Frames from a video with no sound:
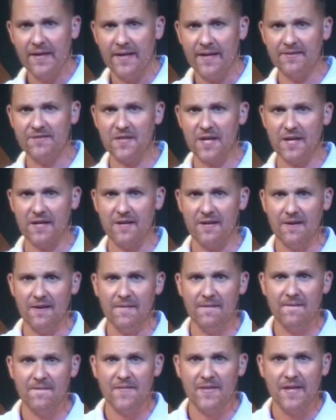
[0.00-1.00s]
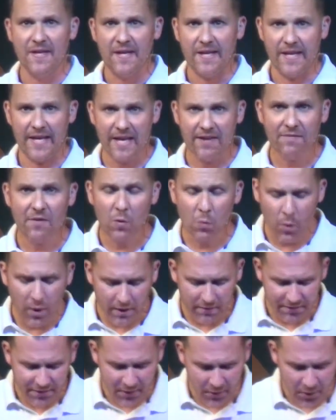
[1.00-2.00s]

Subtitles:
He said, even one of